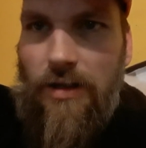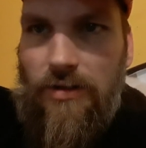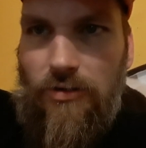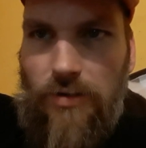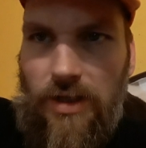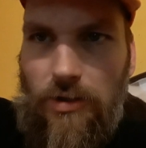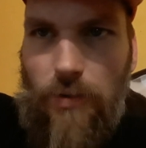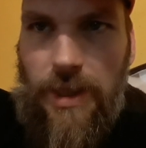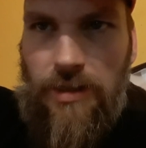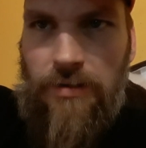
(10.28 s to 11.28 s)
to the New
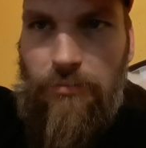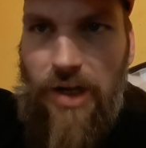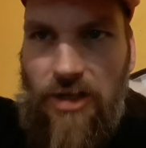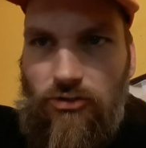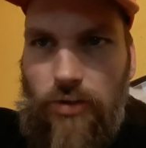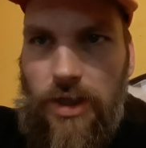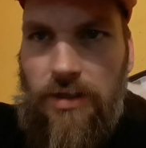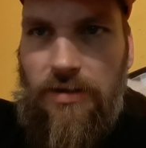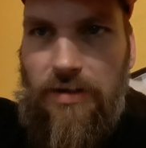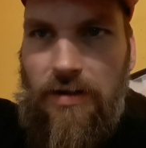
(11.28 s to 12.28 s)
England
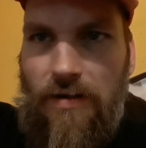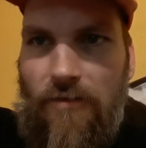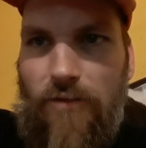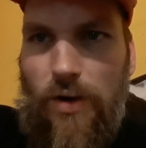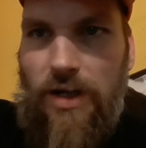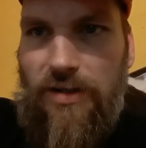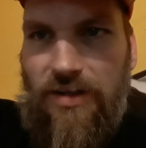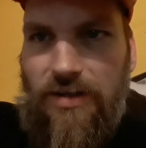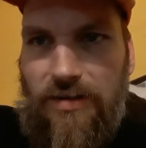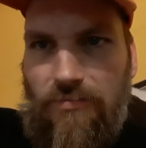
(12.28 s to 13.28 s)
Patriots for a
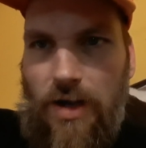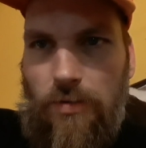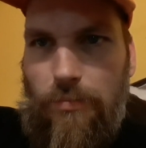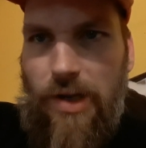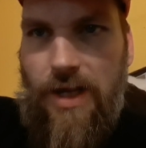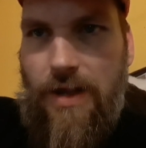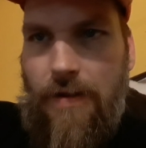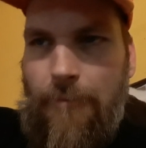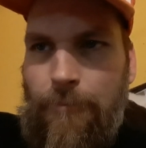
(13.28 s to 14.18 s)
sixth round pick.